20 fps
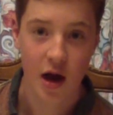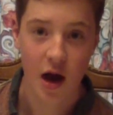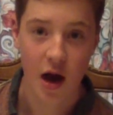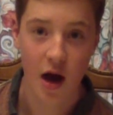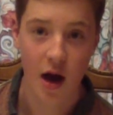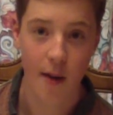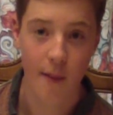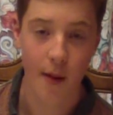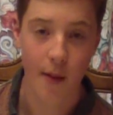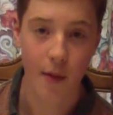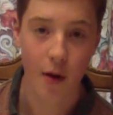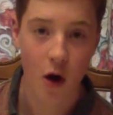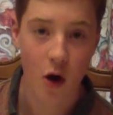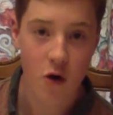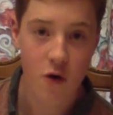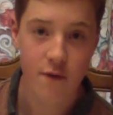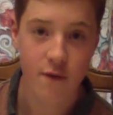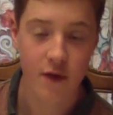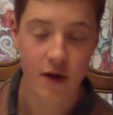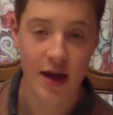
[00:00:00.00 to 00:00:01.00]

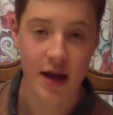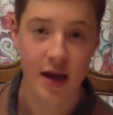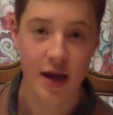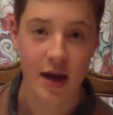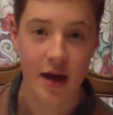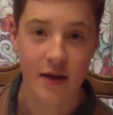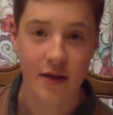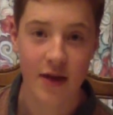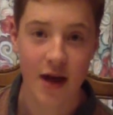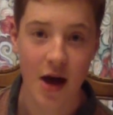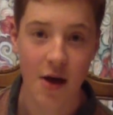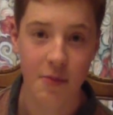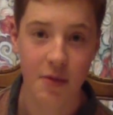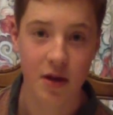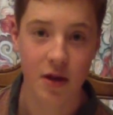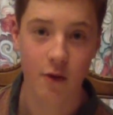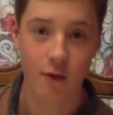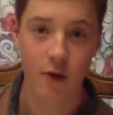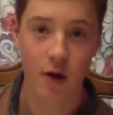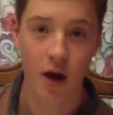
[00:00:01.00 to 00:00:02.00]
Hopefully that'll
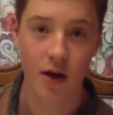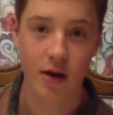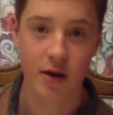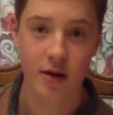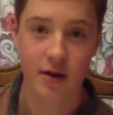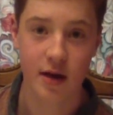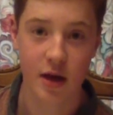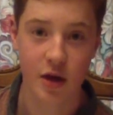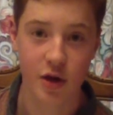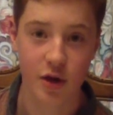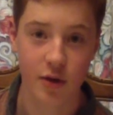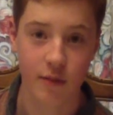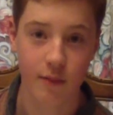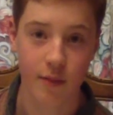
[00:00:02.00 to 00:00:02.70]
be the right decision,